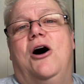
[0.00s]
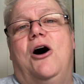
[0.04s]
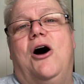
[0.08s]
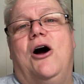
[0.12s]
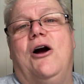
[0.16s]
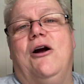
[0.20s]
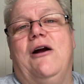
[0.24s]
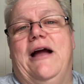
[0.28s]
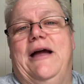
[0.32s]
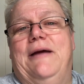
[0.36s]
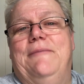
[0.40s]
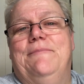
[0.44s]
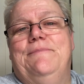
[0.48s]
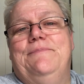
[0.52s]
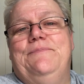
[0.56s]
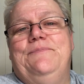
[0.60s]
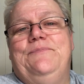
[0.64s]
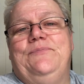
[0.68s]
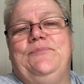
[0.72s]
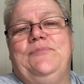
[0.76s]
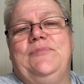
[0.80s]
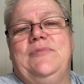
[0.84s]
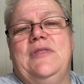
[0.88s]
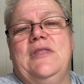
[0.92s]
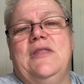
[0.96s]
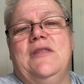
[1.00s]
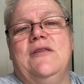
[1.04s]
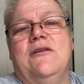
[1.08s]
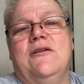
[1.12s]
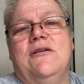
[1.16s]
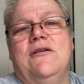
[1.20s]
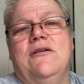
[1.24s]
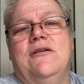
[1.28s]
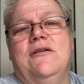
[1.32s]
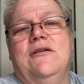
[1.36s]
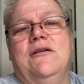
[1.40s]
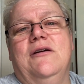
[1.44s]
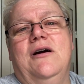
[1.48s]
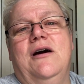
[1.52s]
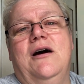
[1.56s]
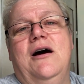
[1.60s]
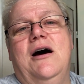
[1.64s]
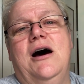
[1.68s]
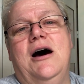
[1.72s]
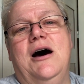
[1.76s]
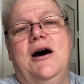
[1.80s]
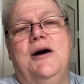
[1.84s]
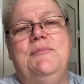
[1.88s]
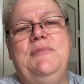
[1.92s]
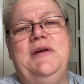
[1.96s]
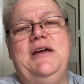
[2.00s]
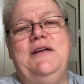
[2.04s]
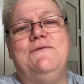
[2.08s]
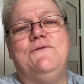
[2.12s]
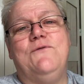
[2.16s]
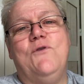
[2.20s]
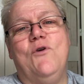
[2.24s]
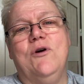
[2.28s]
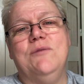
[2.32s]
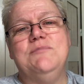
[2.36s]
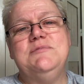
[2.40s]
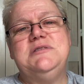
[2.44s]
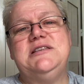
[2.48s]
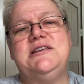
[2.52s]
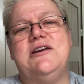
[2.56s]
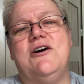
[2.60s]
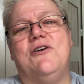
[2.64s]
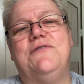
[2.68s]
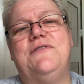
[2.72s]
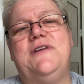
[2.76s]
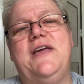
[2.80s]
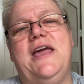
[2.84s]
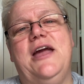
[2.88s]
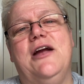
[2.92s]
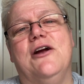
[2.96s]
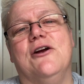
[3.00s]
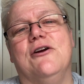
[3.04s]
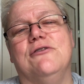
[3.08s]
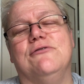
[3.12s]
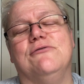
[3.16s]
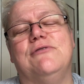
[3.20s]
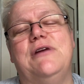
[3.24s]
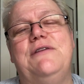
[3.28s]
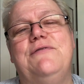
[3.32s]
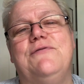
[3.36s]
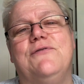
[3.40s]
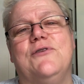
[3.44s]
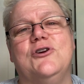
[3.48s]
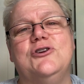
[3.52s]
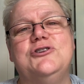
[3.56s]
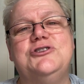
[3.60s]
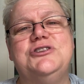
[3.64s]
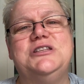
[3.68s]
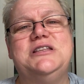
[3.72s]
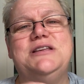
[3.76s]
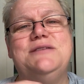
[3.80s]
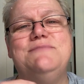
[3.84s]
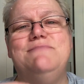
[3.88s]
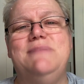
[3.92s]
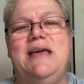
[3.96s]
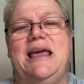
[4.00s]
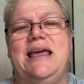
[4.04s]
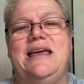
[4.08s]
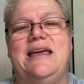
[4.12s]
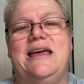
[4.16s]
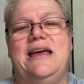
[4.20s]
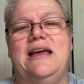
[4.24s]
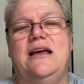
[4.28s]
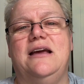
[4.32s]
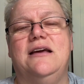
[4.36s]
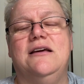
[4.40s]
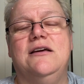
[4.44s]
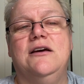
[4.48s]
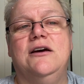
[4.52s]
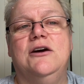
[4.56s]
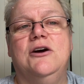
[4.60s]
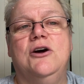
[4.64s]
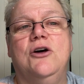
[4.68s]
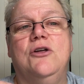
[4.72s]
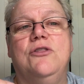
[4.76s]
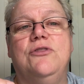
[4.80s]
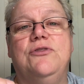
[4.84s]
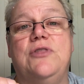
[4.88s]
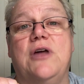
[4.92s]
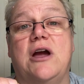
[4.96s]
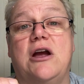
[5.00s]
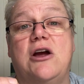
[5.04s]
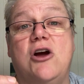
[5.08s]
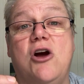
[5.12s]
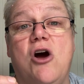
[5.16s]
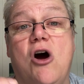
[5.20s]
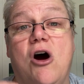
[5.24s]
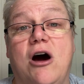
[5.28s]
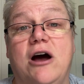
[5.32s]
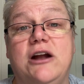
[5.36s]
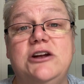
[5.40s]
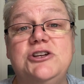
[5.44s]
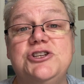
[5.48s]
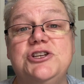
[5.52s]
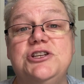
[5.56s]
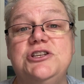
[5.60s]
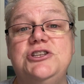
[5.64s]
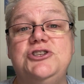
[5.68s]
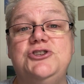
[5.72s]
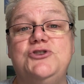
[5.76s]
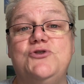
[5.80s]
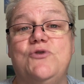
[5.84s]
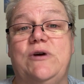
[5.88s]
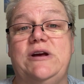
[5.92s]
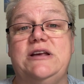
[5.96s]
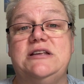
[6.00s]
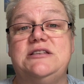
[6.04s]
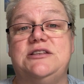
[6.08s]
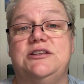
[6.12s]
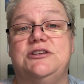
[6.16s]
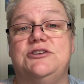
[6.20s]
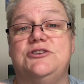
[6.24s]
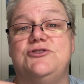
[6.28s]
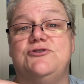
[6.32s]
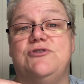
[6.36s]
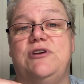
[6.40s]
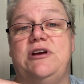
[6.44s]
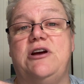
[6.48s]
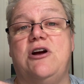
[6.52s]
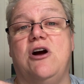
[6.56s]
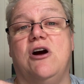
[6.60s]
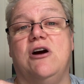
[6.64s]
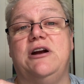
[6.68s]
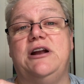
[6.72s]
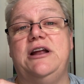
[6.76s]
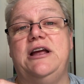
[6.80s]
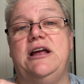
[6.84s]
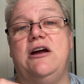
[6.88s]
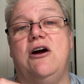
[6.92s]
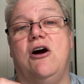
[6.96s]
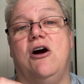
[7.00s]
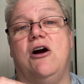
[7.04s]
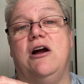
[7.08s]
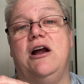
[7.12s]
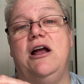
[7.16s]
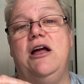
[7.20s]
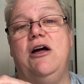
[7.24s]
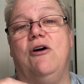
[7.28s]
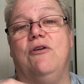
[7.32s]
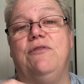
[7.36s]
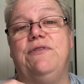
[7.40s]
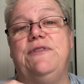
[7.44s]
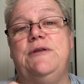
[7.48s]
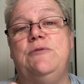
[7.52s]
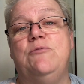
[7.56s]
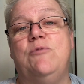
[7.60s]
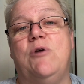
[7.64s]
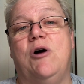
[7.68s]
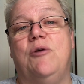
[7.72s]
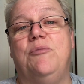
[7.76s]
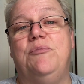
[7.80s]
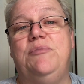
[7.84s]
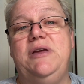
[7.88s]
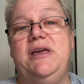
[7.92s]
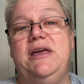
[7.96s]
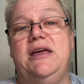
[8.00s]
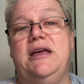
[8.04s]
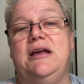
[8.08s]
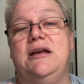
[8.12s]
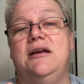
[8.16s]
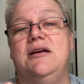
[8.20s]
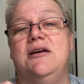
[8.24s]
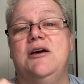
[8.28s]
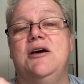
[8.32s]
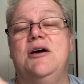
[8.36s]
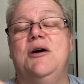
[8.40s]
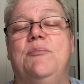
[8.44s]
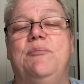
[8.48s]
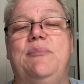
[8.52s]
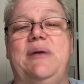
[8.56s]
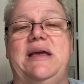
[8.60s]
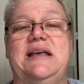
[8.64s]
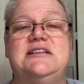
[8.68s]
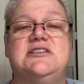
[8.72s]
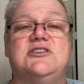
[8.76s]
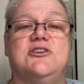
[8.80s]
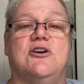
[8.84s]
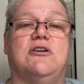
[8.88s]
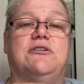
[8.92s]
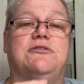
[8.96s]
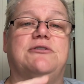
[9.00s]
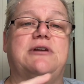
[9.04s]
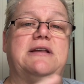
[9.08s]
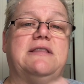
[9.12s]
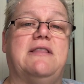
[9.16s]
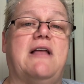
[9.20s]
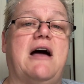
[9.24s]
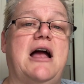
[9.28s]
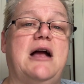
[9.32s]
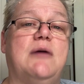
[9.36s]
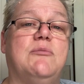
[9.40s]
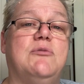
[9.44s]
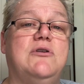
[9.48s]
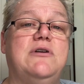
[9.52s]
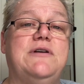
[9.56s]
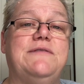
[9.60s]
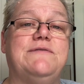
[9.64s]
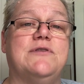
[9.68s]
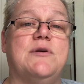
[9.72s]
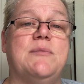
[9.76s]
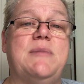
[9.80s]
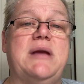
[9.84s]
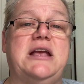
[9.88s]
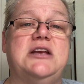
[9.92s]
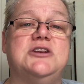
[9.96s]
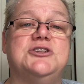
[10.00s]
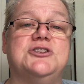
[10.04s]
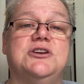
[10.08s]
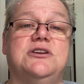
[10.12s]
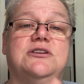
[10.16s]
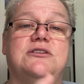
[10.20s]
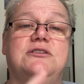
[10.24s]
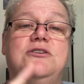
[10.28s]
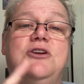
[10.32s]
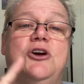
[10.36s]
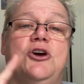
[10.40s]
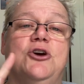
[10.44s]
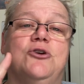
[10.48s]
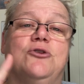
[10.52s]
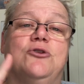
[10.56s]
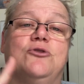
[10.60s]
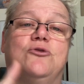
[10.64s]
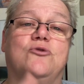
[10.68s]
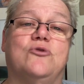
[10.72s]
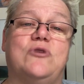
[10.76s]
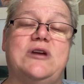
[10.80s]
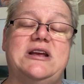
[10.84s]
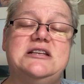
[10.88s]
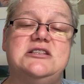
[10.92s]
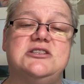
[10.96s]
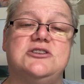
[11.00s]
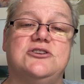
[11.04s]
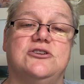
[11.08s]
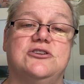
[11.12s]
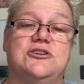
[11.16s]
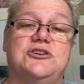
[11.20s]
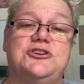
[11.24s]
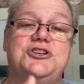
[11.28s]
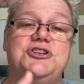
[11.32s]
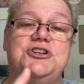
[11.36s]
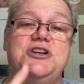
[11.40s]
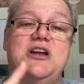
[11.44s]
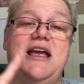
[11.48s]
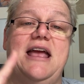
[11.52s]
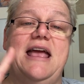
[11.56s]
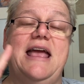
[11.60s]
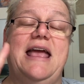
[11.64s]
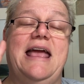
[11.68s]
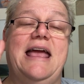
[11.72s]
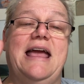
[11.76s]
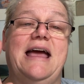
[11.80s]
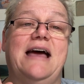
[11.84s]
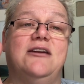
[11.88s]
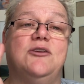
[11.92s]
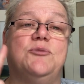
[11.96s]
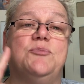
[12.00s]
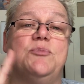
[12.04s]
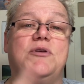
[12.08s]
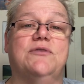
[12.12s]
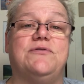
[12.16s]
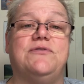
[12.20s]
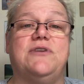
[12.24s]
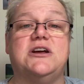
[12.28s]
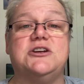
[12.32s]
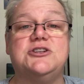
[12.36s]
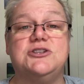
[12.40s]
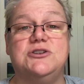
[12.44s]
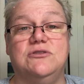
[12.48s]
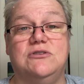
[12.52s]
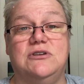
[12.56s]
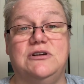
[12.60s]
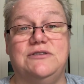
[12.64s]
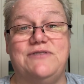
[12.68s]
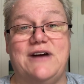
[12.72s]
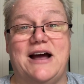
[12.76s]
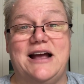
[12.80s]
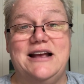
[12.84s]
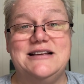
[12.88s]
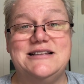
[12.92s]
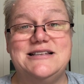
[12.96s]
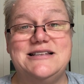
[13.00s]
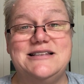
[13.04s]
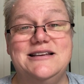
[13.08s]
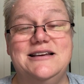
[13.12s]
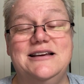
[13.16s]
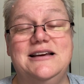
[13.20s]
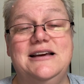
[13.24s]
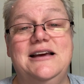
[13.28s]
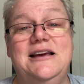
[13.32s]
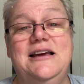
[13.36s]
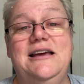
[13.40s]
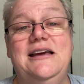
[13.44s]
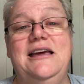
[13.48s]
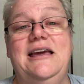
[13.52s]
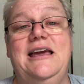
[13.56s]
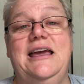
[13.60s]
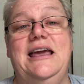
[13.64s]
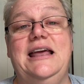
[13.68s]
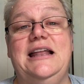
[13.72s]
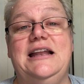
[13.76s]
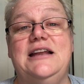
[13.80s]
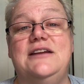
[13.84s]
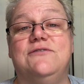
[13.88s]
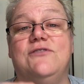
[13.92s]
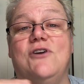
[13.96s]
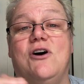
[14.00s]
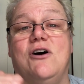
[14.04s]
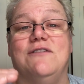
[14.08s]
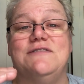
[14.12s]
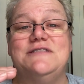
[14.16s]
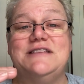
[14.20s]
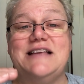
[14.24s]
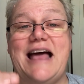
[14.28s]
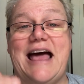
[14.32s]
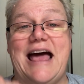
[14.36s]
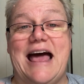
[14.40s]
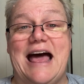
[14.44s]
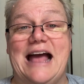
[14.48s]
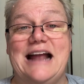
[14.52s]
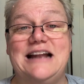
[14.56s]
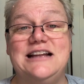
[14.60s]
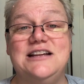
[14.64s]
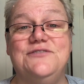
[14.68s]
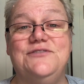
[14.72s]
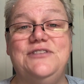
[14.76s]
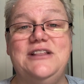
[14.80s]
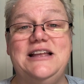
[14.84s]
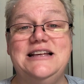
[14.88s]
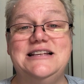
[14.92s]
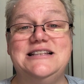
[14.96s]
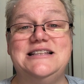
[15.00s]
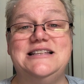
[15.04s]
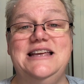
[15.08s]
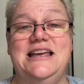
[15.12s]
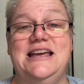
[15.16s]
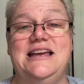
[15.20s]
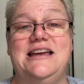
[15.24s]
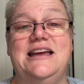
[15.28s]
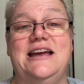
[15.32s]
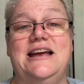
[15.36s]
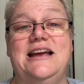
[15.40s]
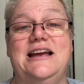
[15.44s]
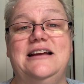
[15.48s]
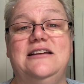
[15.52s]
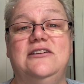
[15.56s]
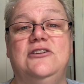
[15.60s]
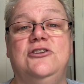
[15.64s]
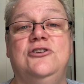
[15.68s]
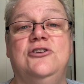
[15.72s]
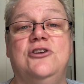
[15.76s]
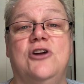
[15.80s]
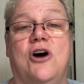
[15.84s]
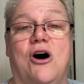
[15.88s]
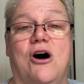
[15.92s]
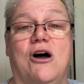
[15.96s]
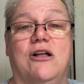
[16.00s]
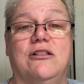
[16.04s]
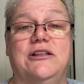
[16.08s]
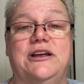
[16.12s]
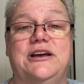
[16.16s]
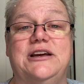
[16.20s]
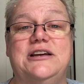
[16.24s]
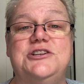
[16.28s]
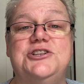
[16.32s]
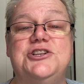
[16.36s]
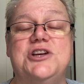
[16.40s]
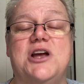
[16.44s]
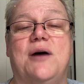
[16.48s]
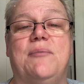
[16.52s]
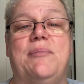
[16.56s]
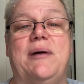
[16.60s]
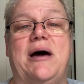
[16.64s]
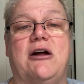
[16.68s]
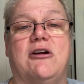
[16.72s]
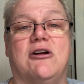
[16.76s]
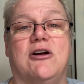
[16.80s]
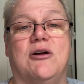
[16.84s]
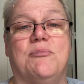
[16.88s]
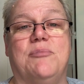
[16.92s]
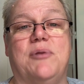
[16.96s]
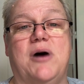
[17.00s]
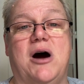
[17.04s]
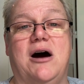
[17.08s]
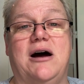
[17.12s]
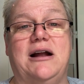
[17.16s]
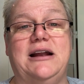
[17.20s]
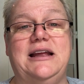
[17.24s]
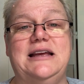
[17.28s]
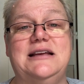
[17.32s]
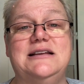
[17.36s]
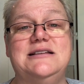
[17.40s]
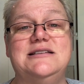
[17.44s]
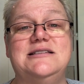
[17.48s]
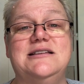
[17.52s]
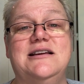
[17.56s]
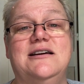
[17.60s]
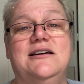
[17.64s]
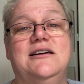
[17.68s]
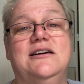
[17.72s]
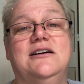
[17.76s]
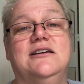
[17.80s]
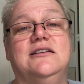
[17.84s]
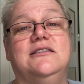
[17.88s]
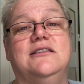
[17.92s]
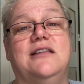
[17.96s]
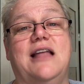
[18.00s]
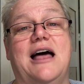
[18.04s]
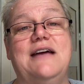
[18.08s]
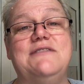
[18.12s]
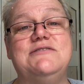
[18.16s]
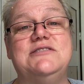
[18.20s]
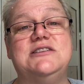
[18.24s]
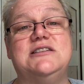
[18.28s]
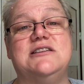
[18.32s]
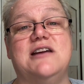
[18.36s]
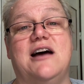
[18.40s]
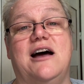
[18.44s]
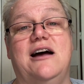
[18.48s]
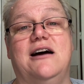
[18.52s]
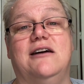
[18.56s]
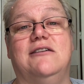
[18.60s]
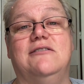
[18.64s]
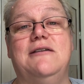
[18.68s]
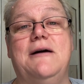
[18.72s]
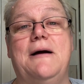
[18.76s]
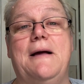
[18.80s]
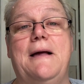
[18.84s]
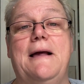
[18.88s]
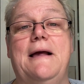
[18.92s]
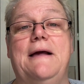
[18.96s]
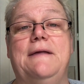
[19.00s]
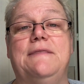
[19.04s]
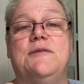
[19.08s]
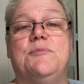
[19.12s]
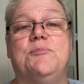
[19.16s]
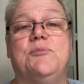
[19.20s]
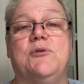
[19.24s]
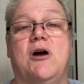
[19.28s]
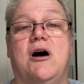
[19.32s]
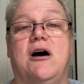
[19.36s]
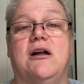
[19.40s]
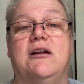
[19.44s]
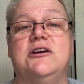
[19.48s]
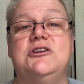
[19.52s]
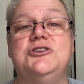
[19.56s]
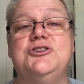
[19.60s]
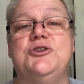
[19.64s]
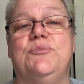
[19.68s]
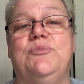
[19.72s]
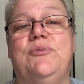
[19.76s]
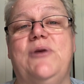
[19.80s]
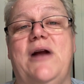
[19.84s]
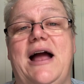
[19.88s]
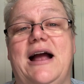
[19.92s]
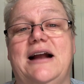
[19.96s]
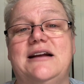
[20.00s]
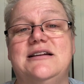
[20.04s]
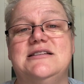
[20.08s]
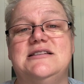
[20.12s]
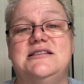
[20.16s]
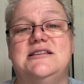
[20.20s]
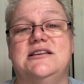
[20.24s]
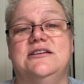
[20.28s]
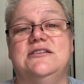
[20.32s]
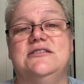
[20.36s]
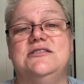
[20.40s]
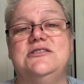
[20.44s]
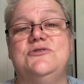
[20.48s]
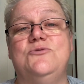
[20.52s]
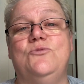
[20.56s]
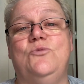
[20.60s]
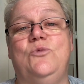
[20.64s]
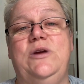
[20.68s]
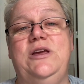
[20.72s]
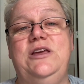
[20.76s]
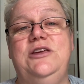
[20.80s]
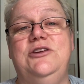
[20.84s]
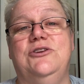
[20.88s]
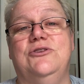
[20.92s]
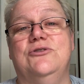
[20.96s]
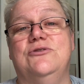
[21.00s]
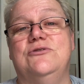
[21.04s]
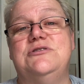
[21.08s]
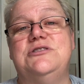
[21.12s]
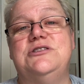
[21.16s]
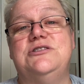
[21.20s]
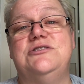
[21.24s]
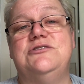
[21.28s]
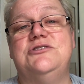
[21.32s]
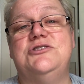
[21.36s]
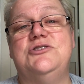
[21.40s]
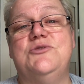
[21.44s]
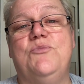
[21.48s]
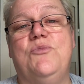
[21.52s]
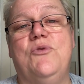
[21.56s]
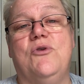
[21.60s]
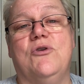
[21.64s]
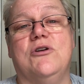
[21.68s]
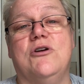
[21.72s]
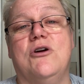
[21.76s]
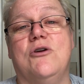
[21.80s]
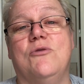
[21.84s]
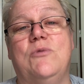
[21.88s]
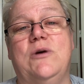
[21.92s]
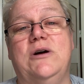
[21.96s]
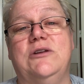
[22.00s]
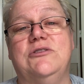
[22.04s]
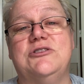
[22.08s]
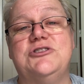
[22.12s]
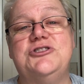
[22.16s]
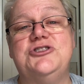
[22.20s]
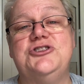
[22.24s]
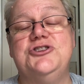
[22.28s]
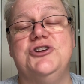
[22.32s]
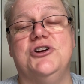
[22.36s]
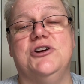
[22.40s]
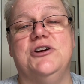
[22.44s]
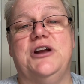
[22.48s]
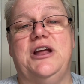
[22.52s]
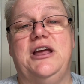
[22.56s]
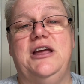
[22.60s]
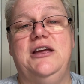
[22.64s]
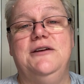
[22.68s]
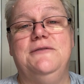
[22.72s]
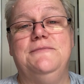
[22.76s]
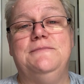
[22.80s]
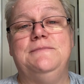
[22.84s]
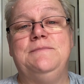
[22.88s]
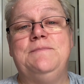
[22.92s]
All right. Um, informed self care refers to making the conscious choices regarding our health and well being based on reliable information, research, and professional advice. It involves actively seeking knowledge about our bodies, lifestyle, and the products or practices we use to support our wellness journey.